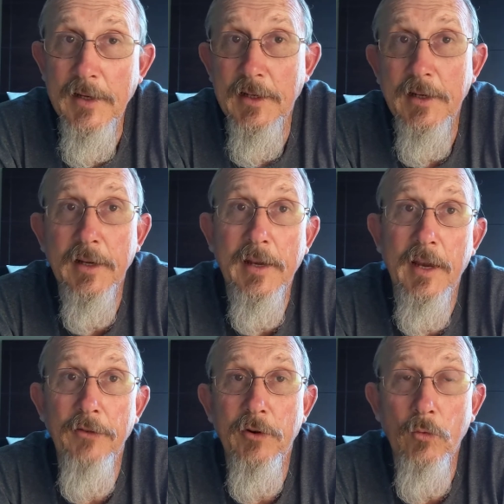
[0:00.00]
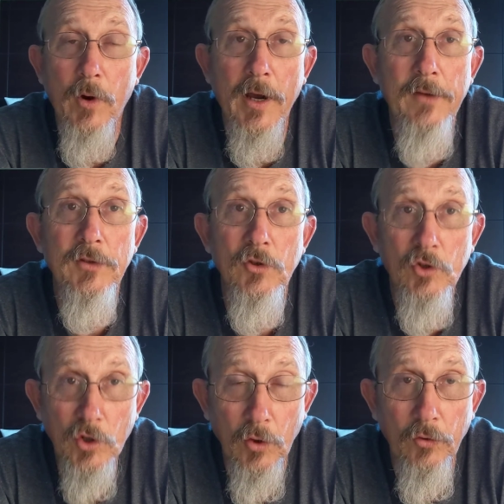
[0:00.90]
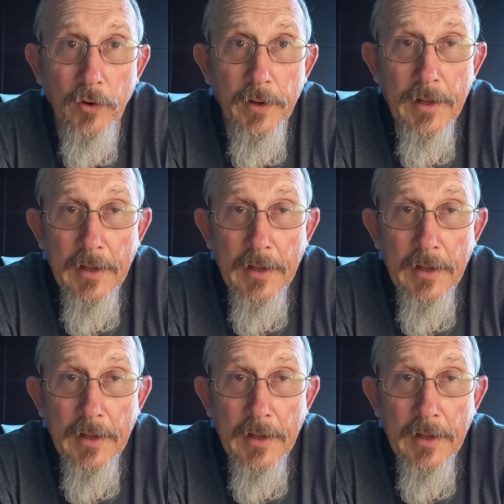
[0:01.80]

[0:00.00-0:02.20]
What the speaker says: They did not count their wives and children.